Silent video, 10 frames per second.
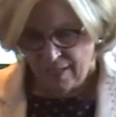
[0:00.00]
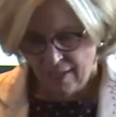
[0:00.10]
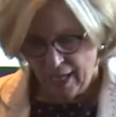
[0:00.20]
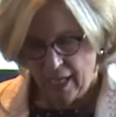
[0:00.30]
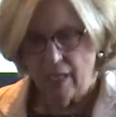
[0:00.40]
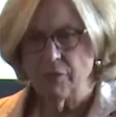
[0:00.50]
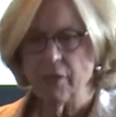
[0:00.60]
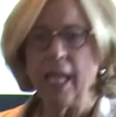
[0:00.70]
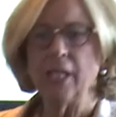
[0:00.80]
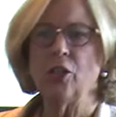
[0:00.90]
Now,
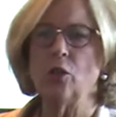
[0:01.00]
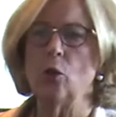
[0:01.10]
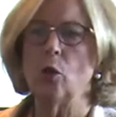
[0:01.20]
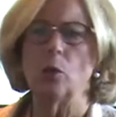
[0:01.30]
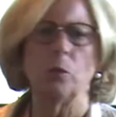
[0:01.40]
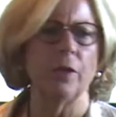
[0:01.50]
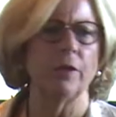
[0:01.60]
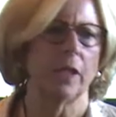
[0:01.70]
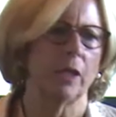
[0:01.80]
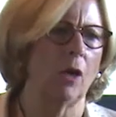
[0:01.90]
thank your
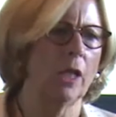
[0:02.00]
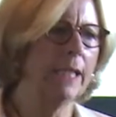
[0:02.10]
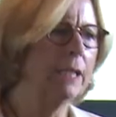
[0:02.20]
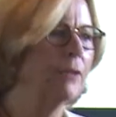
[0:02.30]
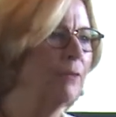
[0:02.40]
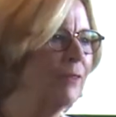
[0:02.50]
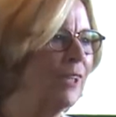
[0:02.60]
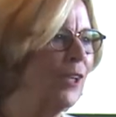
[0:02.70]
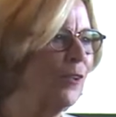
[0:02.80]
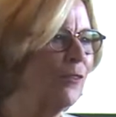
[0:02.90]
worthy colleagues for
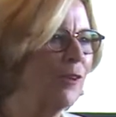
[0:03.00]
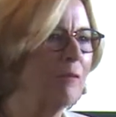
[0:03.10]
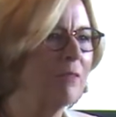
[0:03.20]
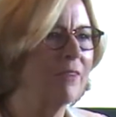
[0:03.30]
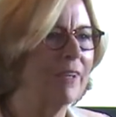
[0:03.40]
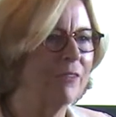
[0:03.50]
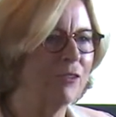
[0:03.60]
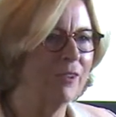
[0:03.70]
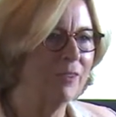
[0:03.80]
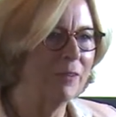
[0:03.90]
those
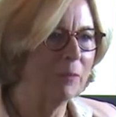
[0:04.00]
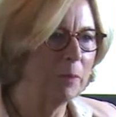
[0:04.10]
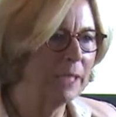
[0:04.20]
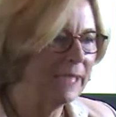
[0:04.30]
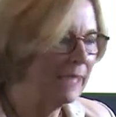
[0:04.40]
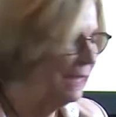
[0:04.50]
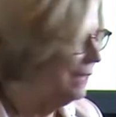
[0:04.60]
conversations, please.